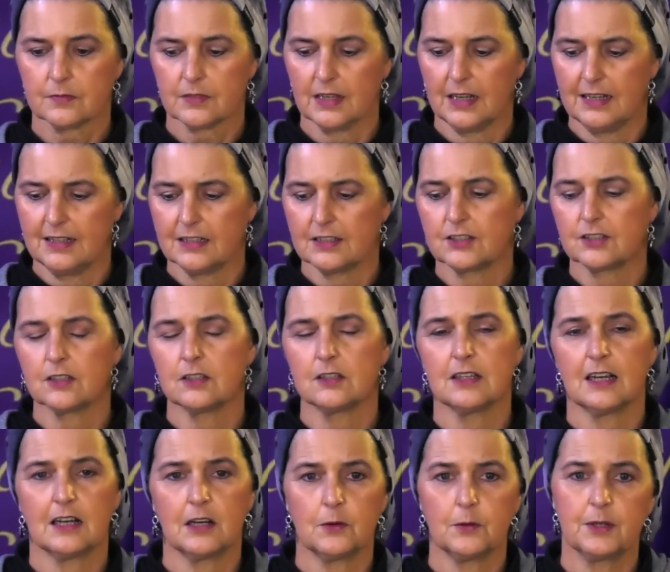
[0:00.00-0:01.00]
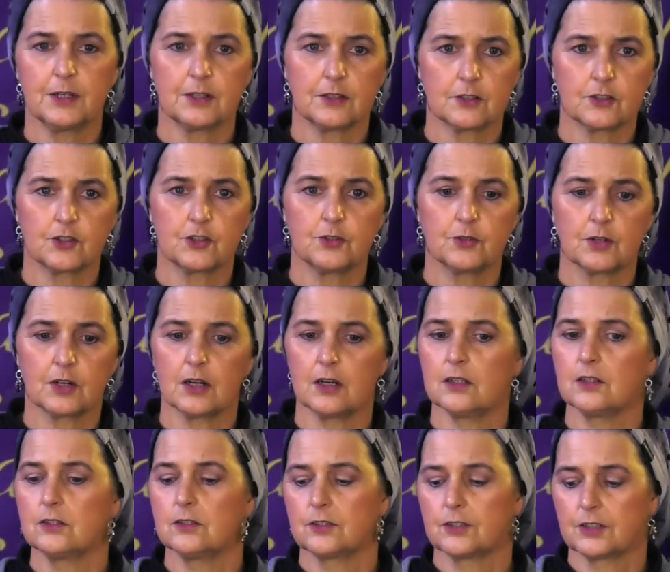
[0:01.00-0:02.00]
And it's allowing your true
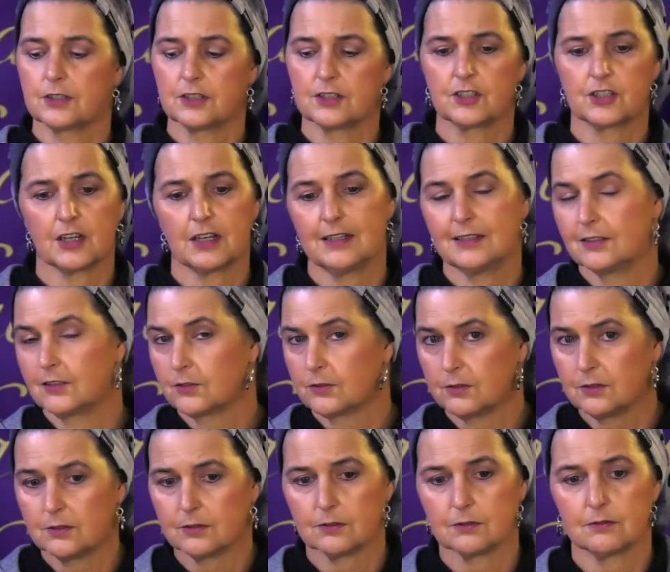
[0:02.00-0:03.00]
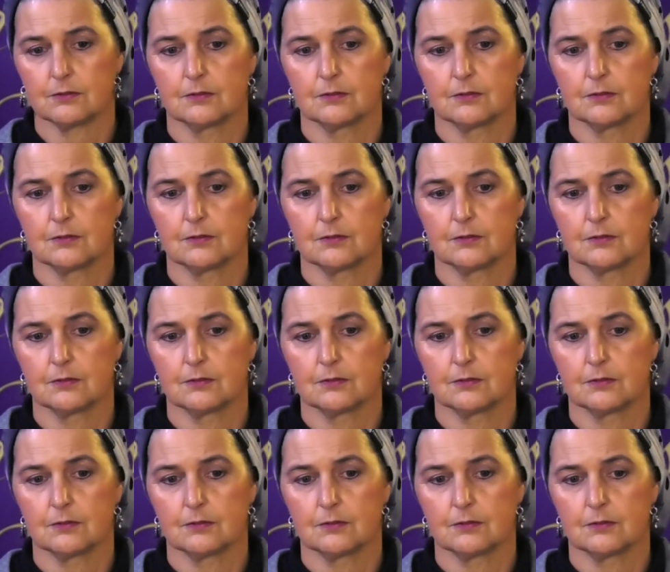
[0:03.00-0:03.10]
colors to shine through.